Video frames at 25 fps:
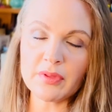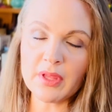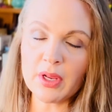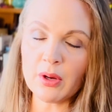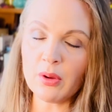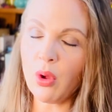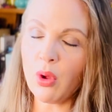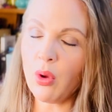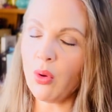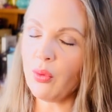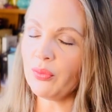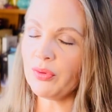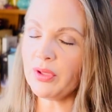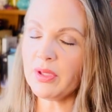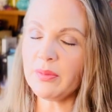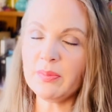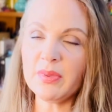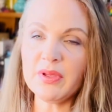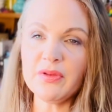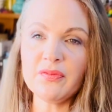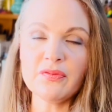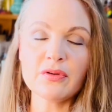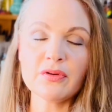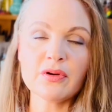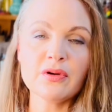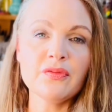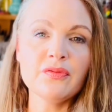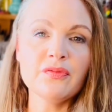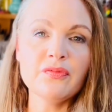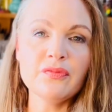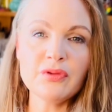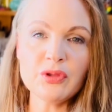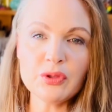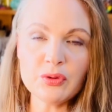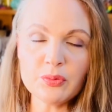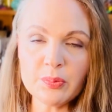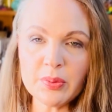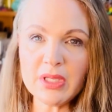That'll only be for a
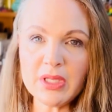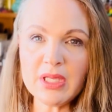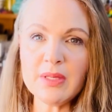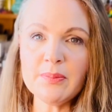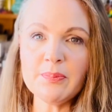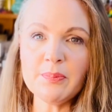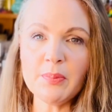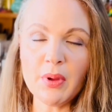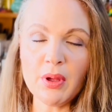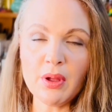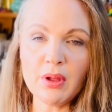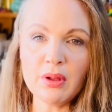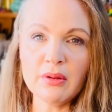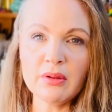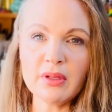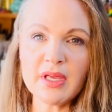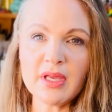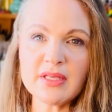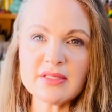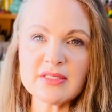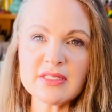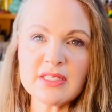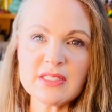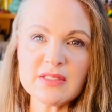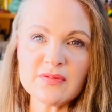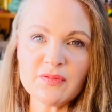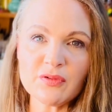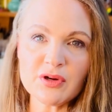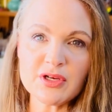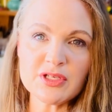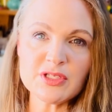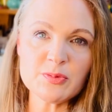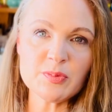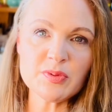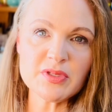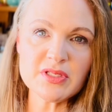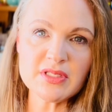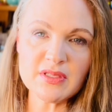few people as it's very
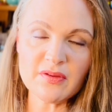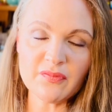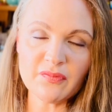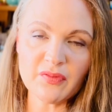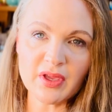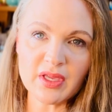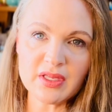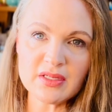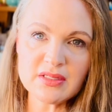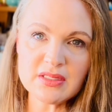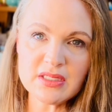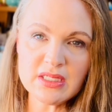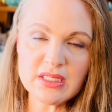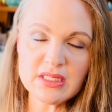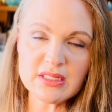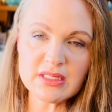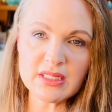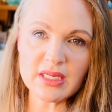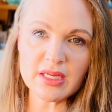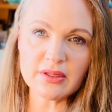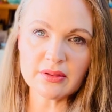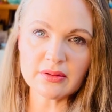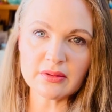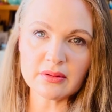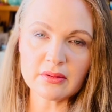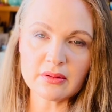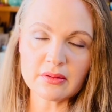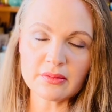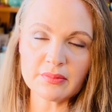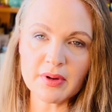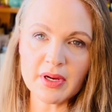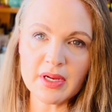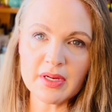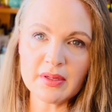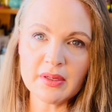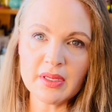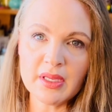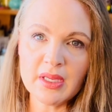specific and detailed, all
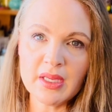right?